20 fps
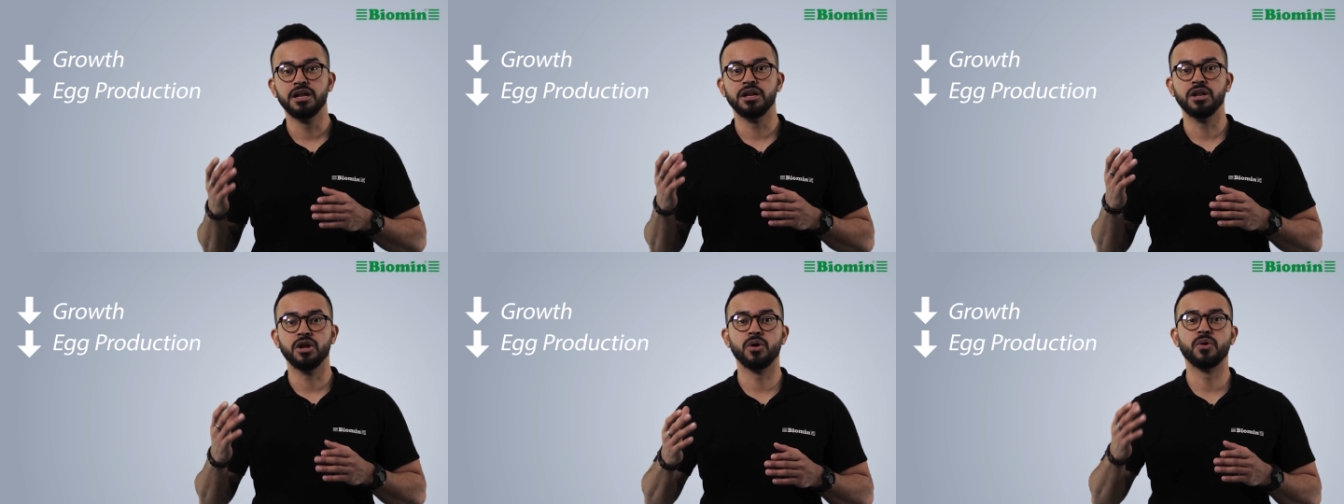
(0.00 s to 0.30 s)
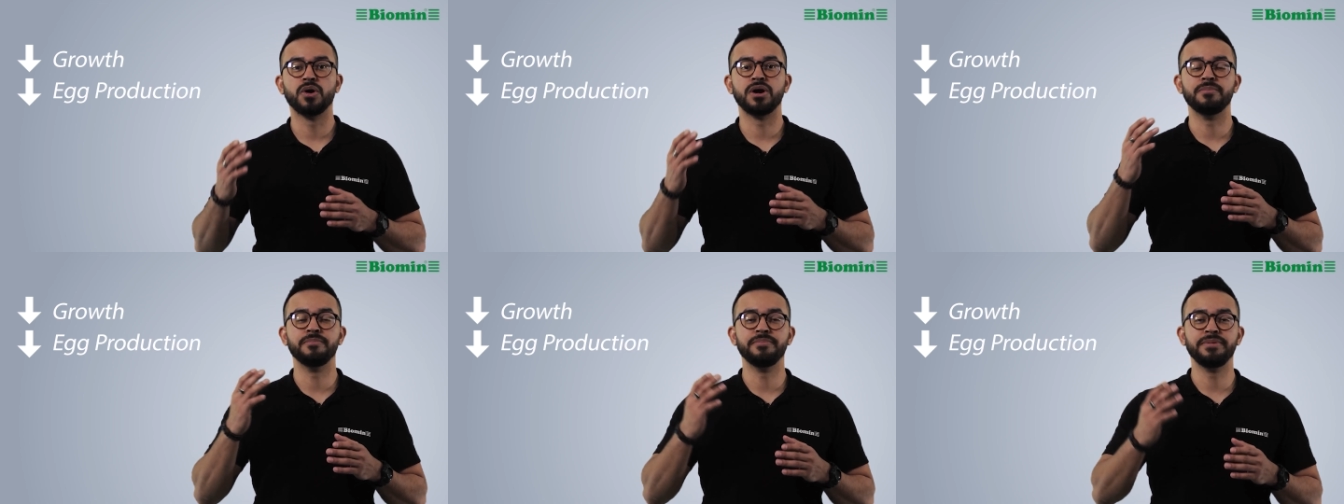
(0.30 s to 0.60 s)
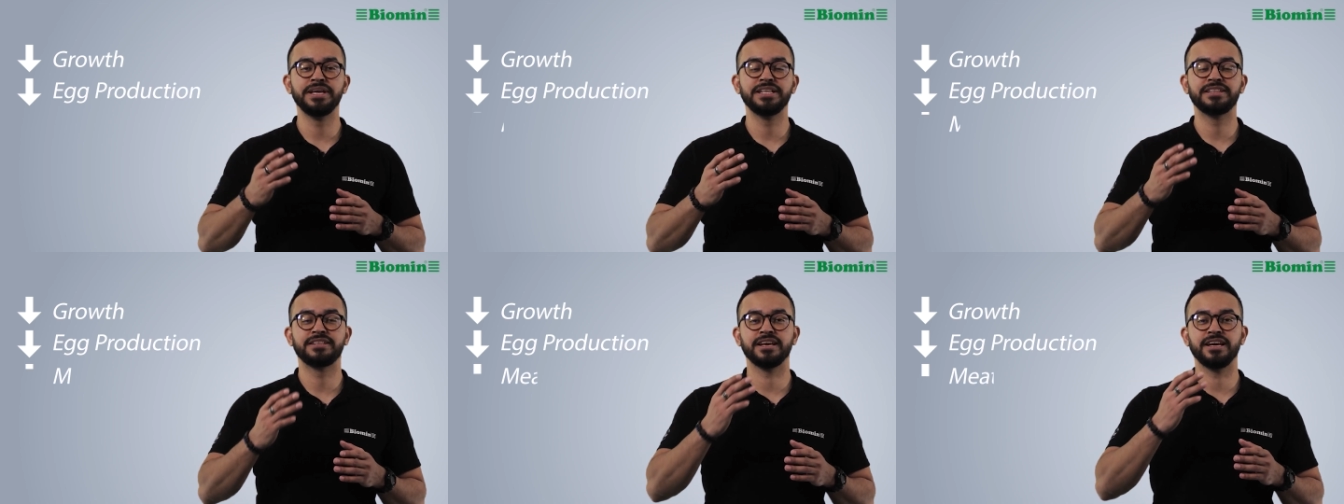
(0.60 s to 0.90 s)
lower
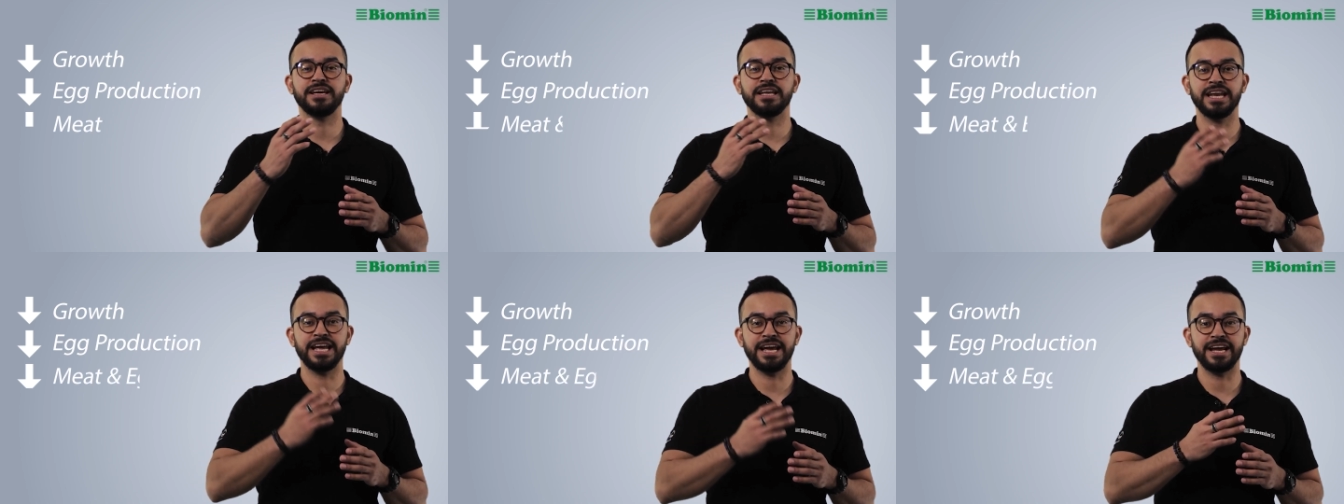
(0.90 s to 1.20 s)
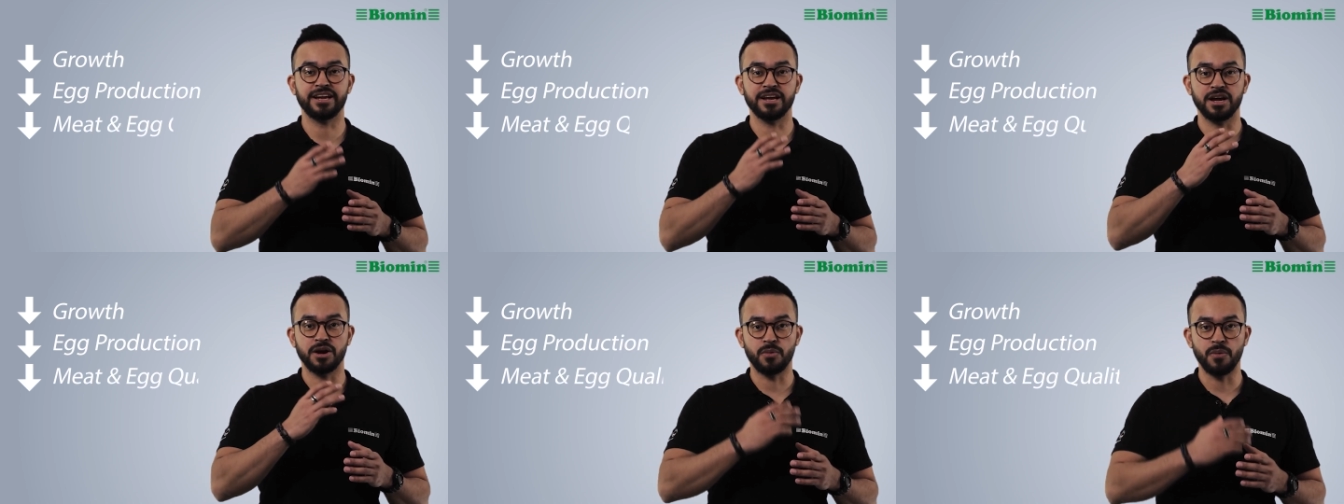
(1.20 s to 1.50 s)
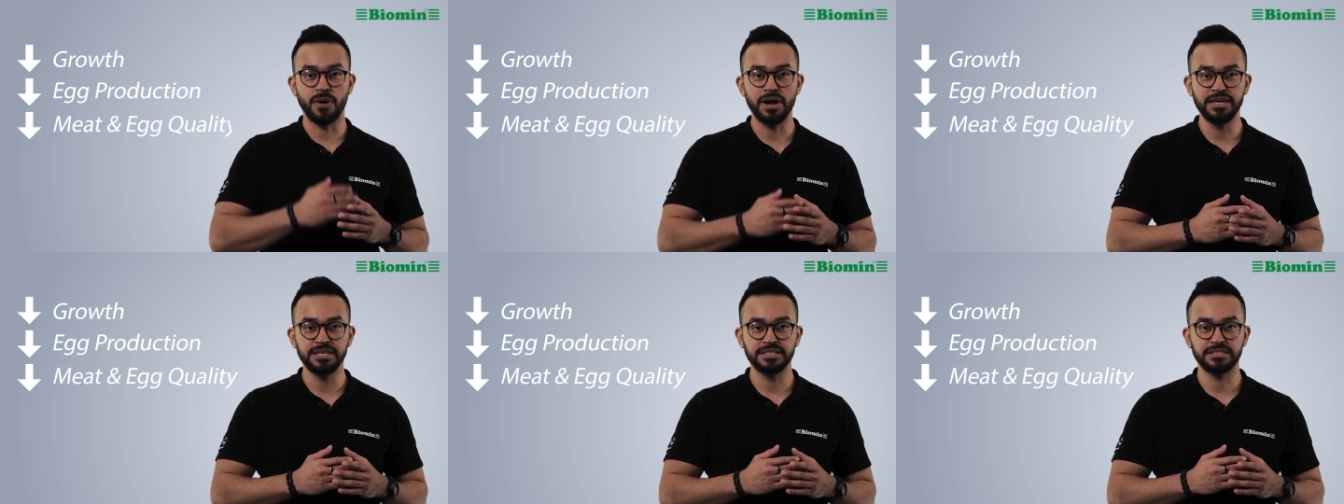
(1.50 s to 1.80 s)
meat and egg
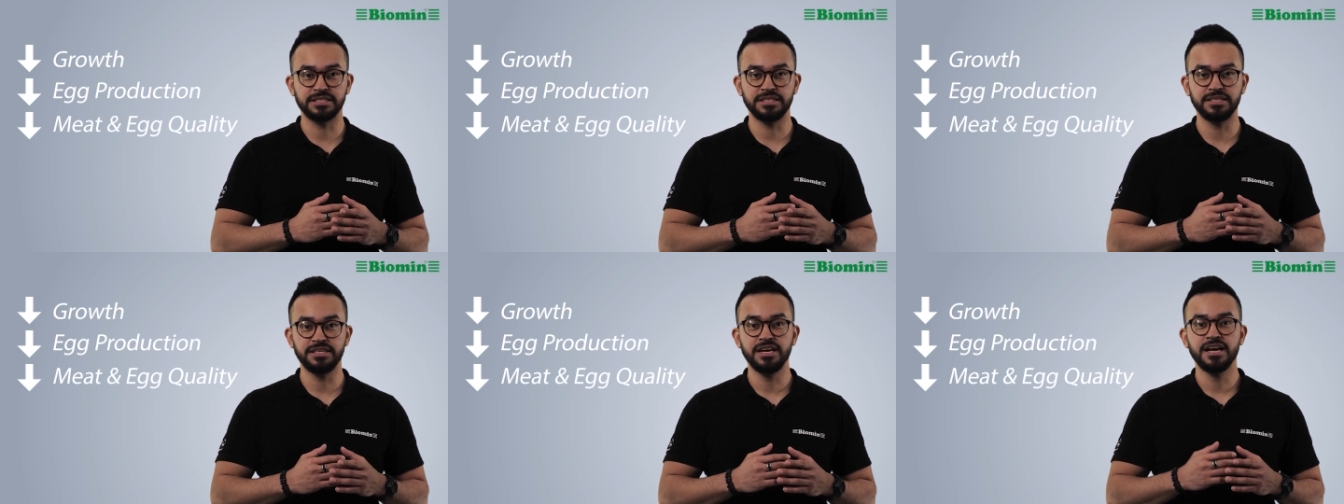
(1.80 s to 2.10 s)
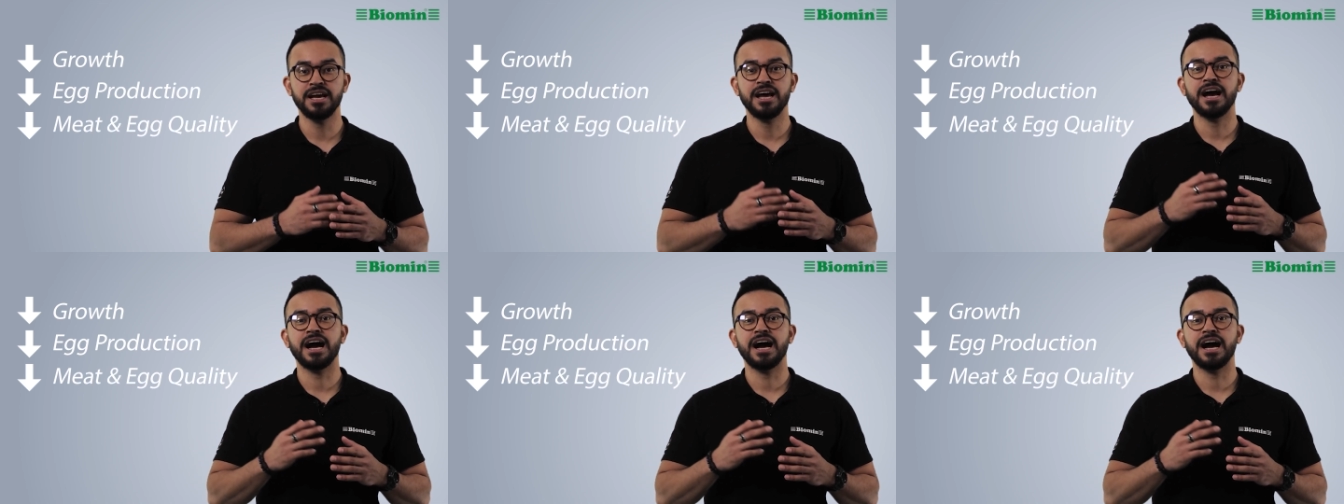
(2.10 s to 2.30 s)
quality,